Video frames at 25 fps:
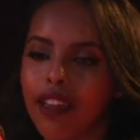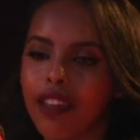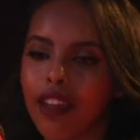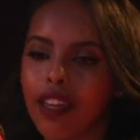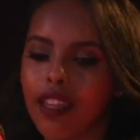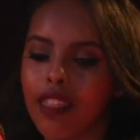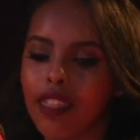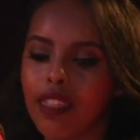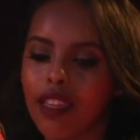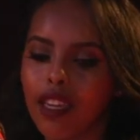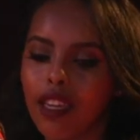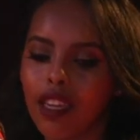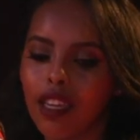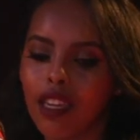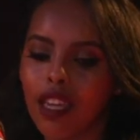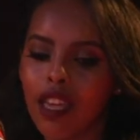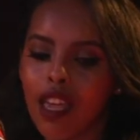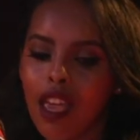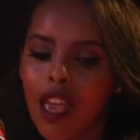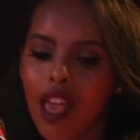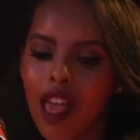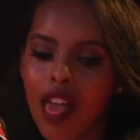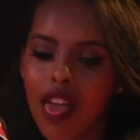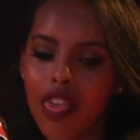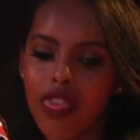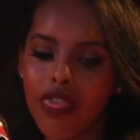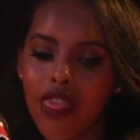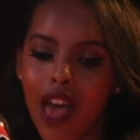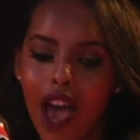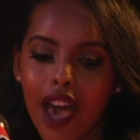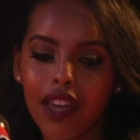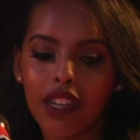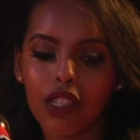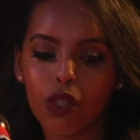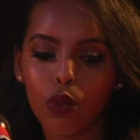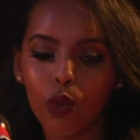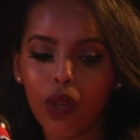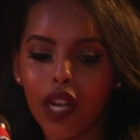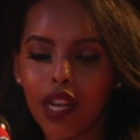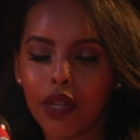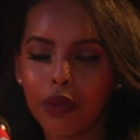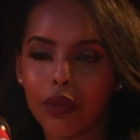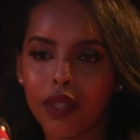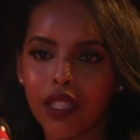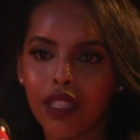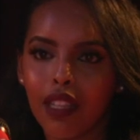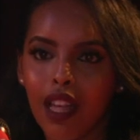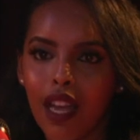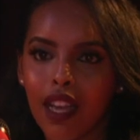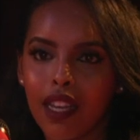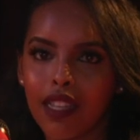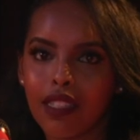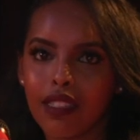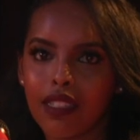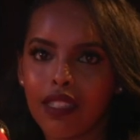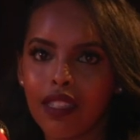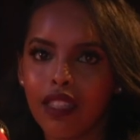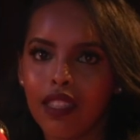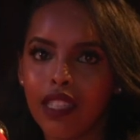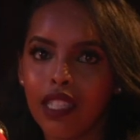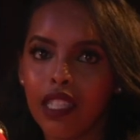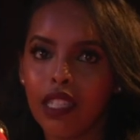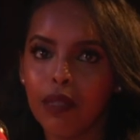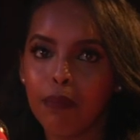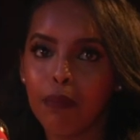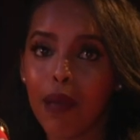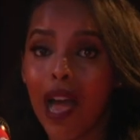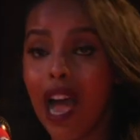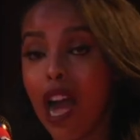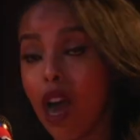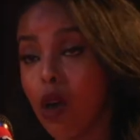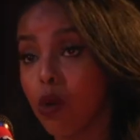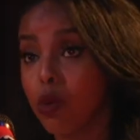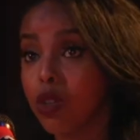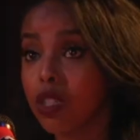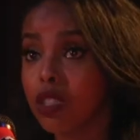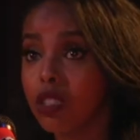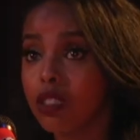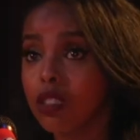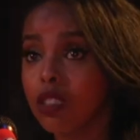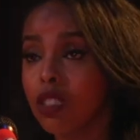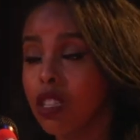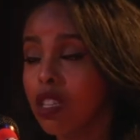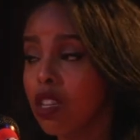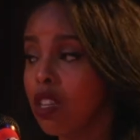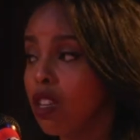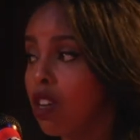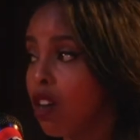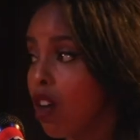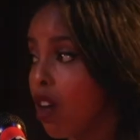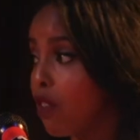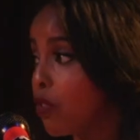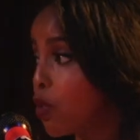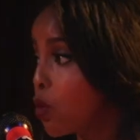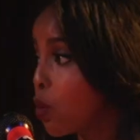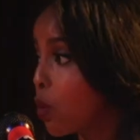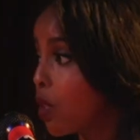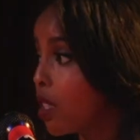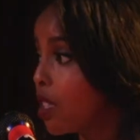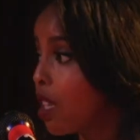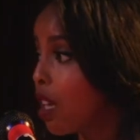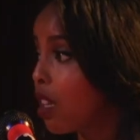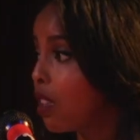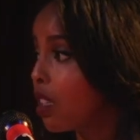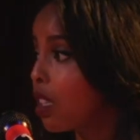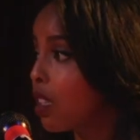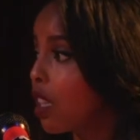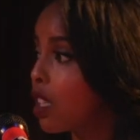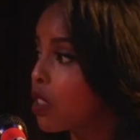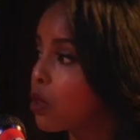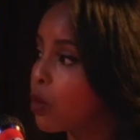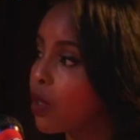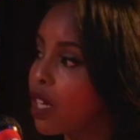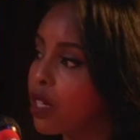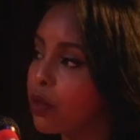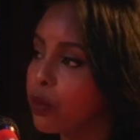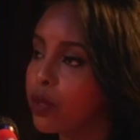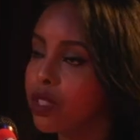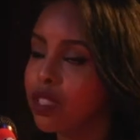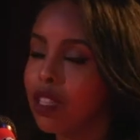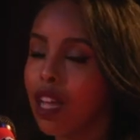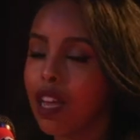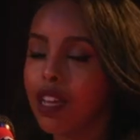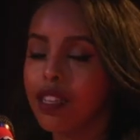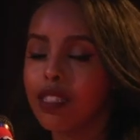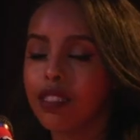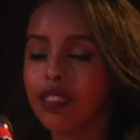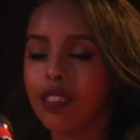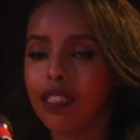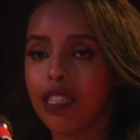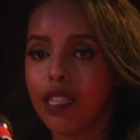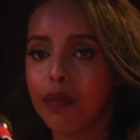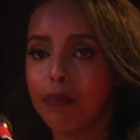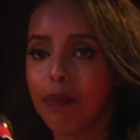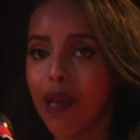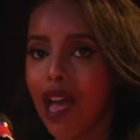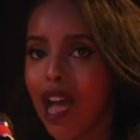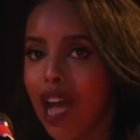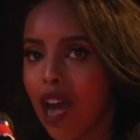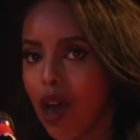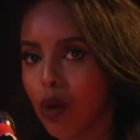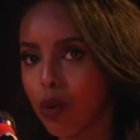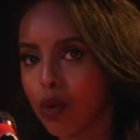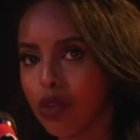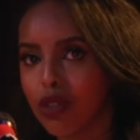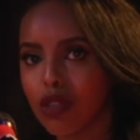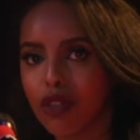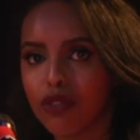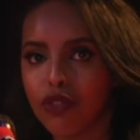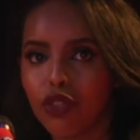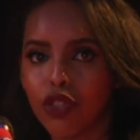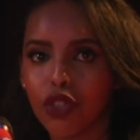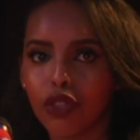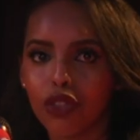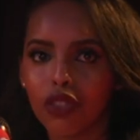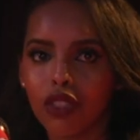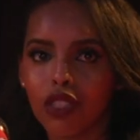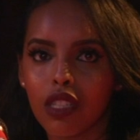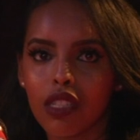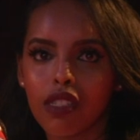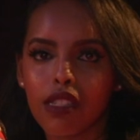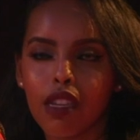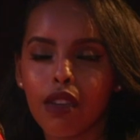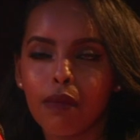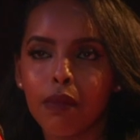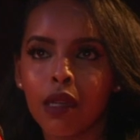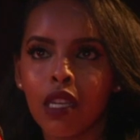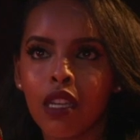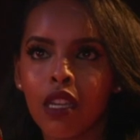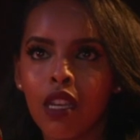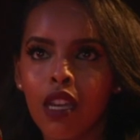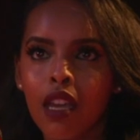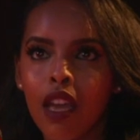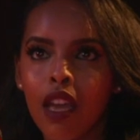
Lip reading: And I think that is when I realized the power of storytelling. That's when I realized the power of journalism.